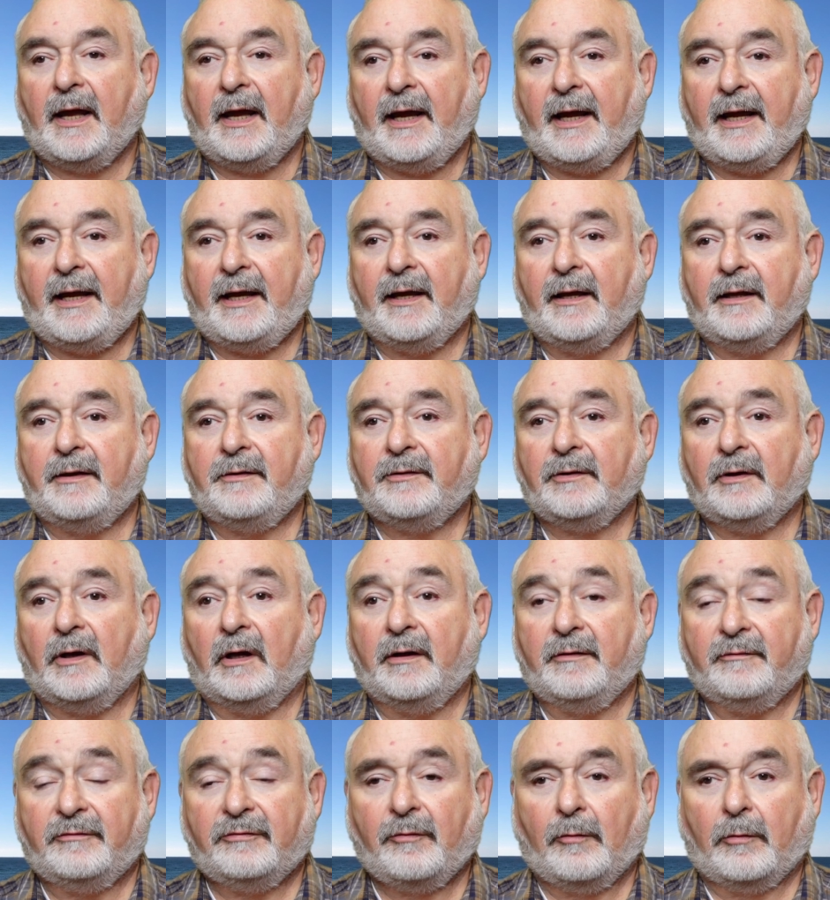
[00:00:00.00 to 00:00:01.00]
And
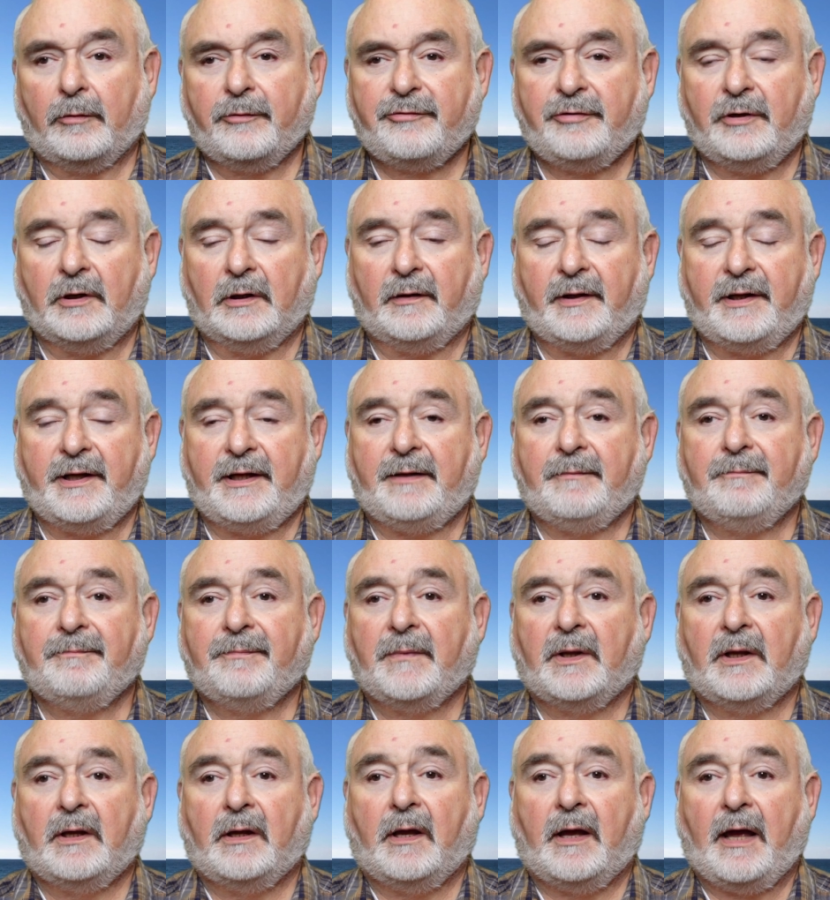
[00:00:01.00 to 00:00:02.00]
unfortunately,
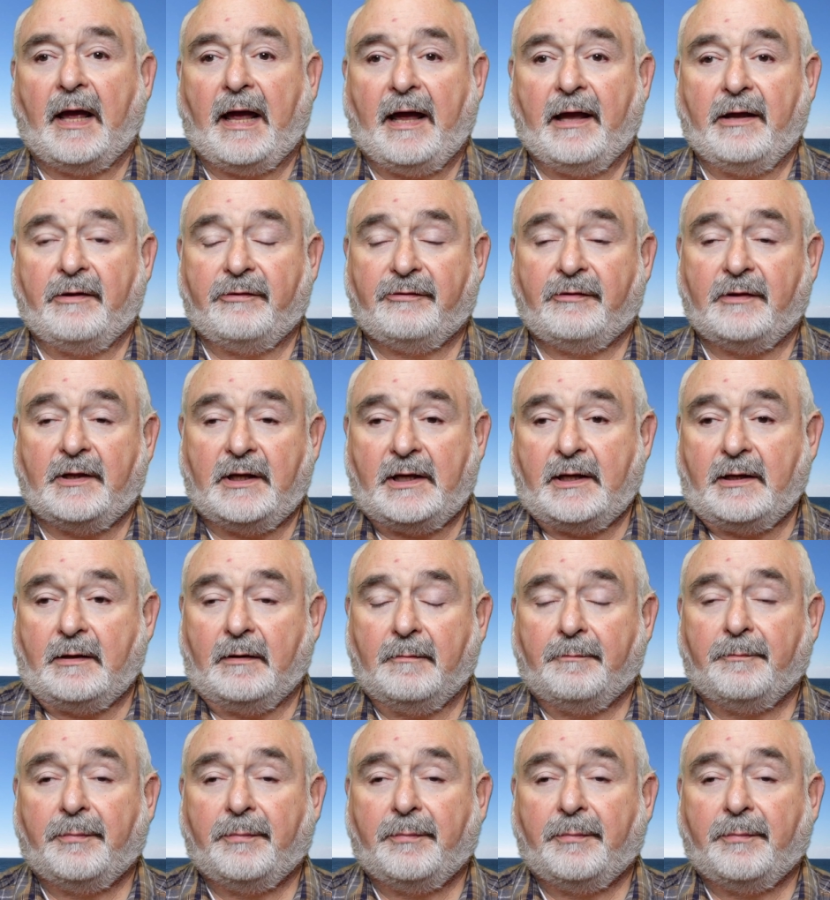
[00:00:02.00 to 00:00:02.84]
as the